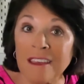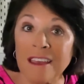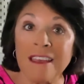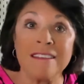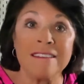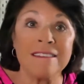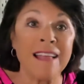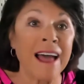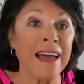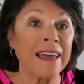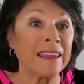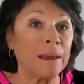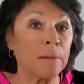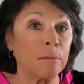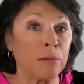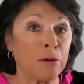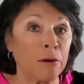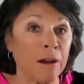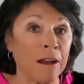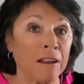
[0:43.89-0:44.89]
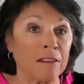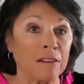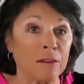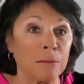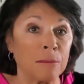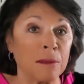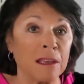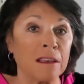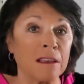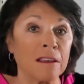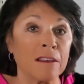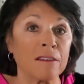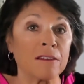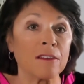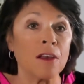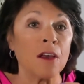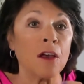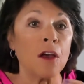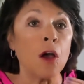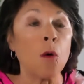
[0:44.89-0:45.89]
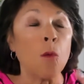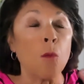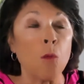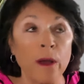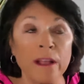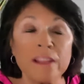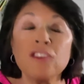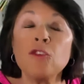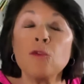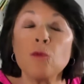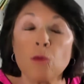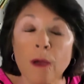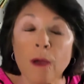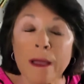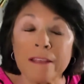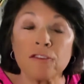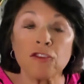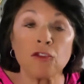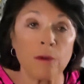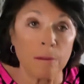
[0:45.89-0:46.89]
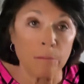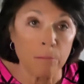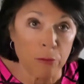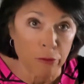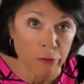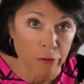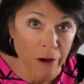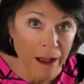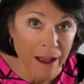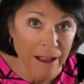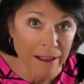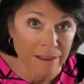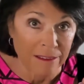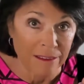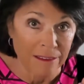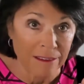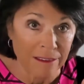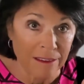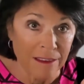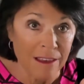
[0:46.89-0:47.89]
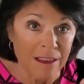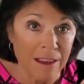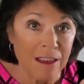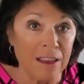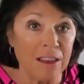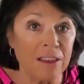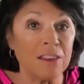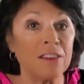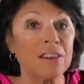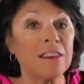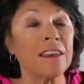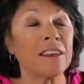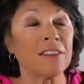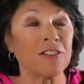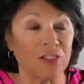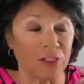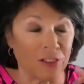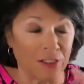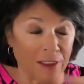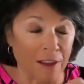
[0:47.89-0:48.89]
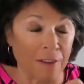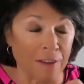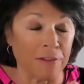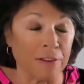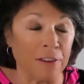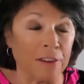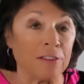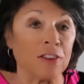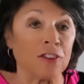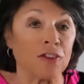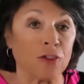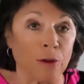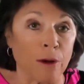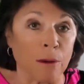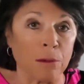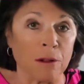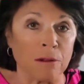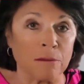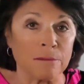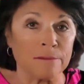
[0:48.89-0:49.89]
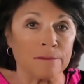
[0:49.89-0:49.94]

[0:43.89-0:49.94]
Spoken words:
not impress, because when you write to impress, you get yourself into trouble.